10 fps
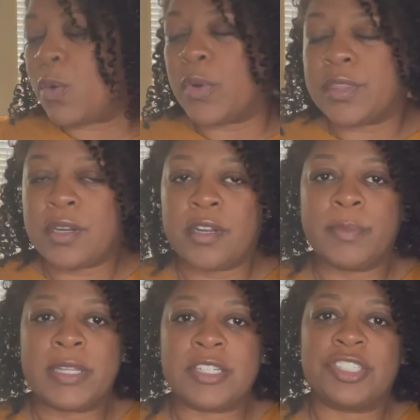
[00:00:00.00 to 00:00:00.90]
with her,
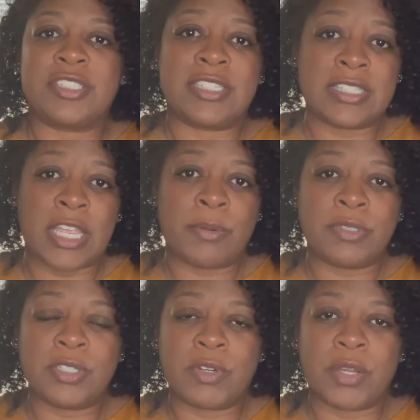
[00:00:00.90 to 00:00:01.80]
because she is able
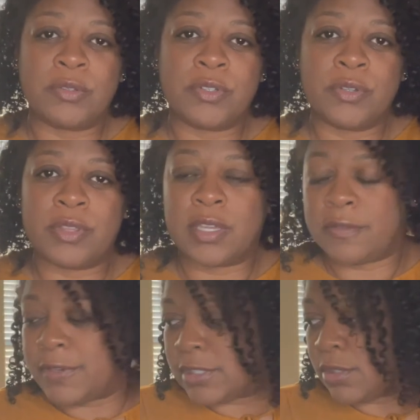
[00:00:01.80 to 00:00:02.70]
to go through the
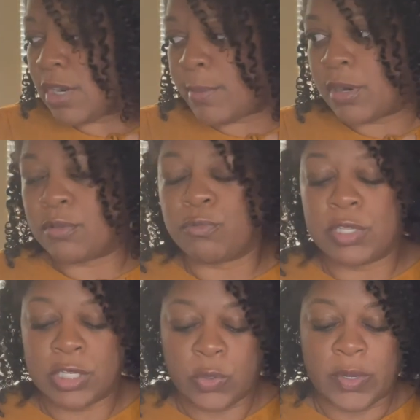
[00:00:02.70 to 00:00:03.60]
fix it grammar
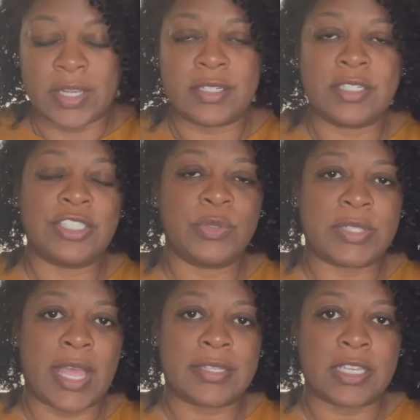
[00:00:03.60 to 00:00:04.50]
really quick, and she was
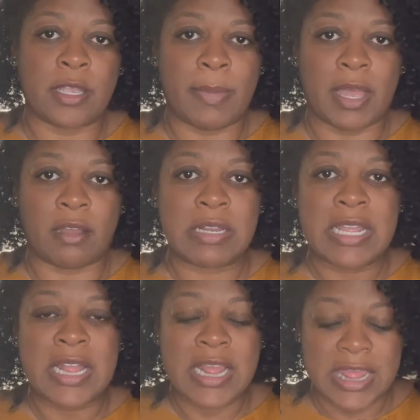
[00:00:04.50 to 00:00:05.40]
asking about
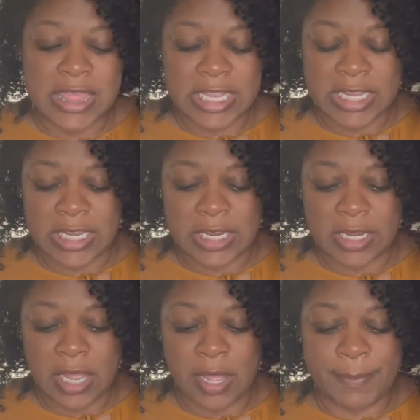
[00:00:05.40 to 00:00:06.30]

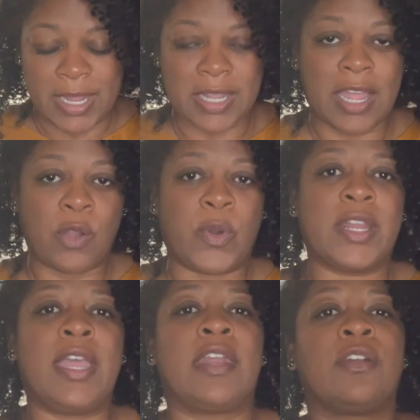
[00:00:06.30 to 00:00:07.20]
the Abeka, I went
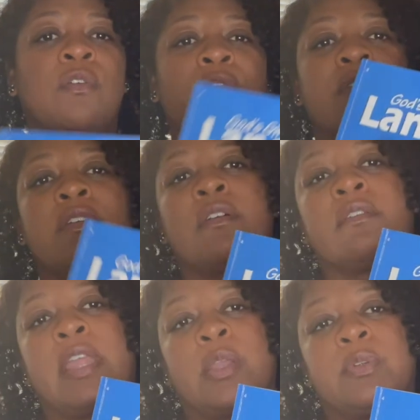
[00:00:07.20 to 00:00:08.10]
ahead and ordered her
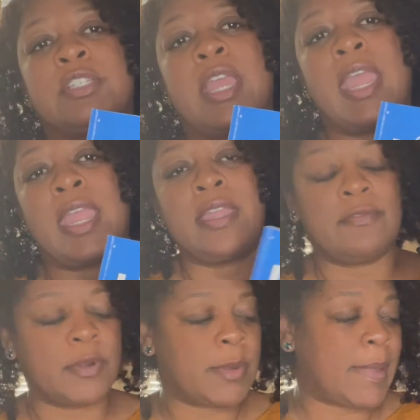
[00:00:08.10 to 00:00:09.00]
language A
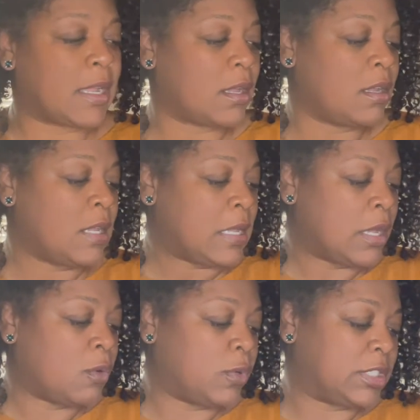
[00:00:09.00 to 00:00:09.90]
from Abeka,
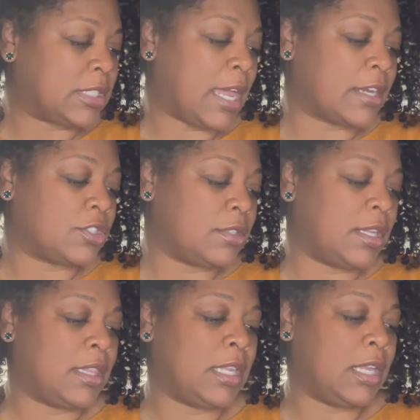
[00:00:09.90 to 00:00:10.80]
which is actually
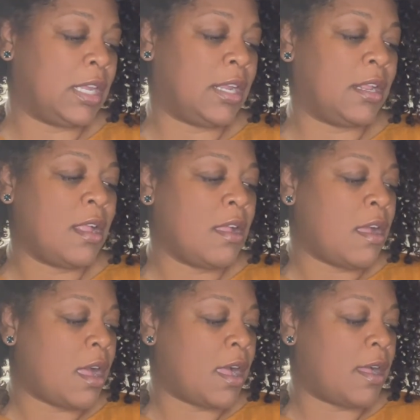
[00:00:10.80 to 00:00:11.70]
the
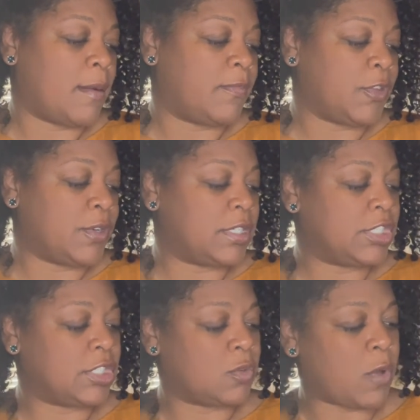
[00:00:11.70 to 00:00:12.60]
3rd
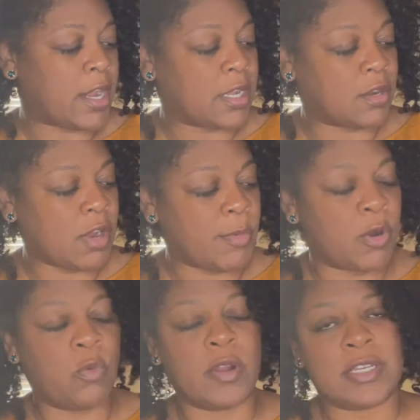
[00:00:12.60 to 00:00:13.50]
edition writing and grammar
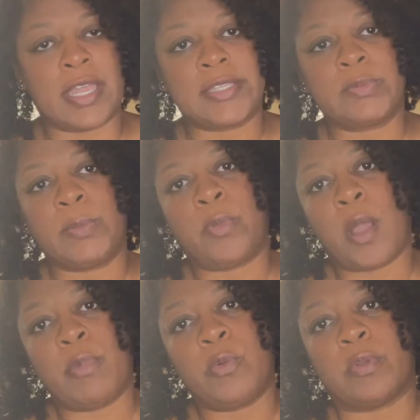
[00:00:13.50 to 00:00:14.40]
work text. We
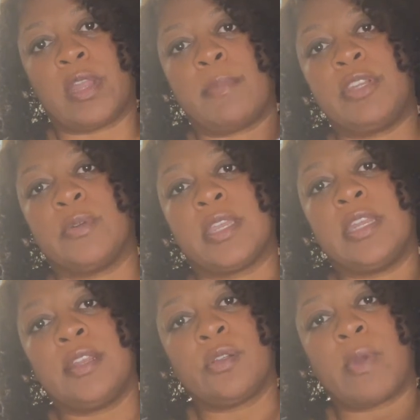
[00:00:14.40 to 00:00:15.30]
probably will not be doing
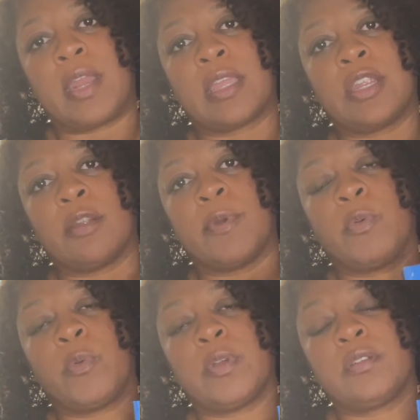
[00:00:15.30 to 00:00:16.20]
any of the writing in here, but we
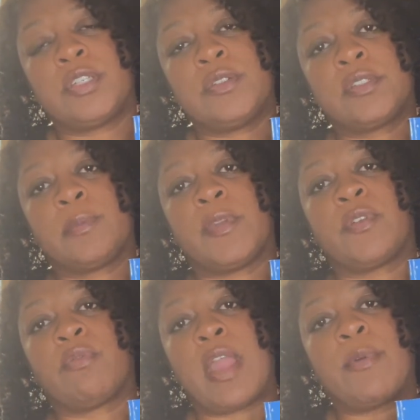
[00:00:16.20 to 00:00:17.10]
will do some of the
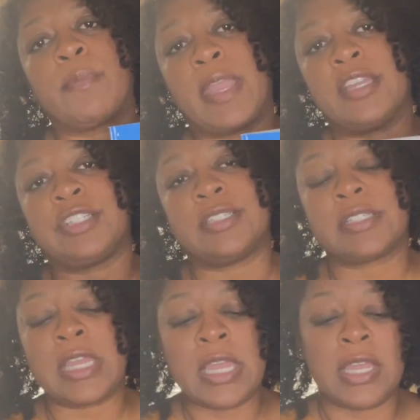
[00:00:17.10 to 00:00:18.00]
grammar pages.
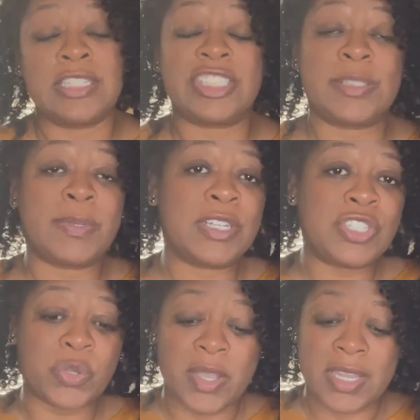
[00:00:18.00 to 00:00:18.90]
She's been
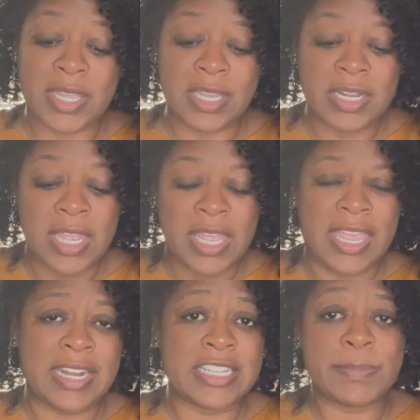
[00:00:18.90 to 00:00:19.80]
enjoying it.
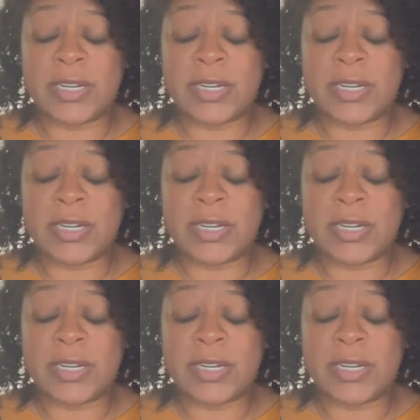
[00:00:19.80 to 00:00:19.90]
And it's been